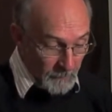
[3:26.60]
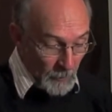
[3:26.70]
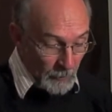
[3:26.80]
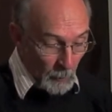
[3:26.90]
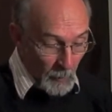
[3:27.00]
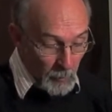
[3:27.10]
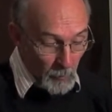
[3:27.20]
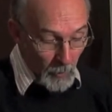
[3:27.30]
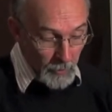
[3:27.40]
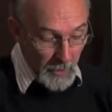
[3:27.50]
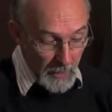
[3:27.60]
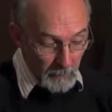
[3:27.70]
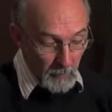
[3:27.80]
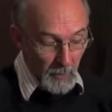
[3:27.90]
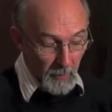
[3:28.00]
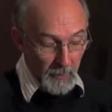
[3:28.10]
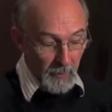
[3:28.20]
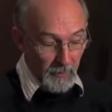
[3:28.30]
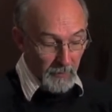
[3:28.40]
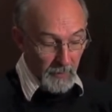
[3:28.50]
So we proposed 100mm
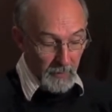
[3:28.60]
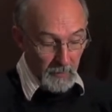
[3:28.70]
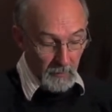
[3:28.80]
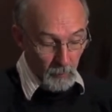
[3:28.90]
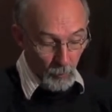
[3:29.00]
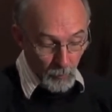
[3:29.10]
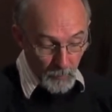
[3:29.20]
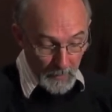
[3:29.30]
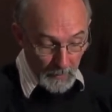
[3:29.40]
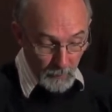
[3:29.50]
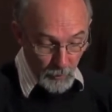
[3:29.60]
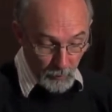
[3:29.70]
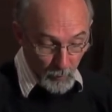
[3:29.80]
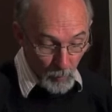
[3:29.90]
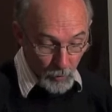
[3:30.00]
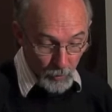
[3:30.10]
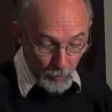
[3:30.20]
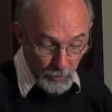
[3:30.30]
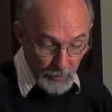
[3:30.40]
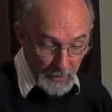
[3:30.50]
thick broadband absorber
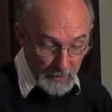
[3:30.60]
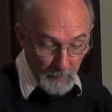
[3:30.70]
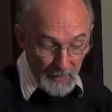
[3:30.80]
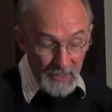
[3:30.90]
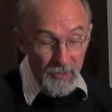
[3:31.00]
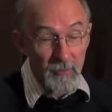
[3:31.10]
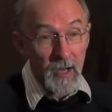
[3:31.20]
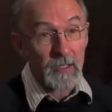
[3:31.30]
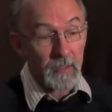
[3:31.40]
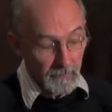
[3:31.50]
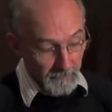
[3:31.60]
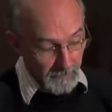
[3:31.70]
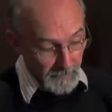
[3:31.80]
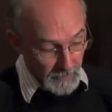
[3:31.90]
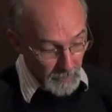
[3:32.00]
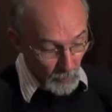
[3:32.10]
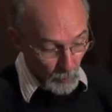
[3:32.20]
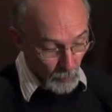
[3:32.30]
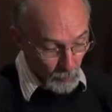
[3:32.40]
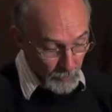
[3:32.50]
modules be constructed and fitted to the
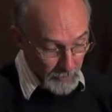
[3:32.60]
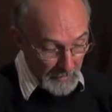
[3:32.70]
walls,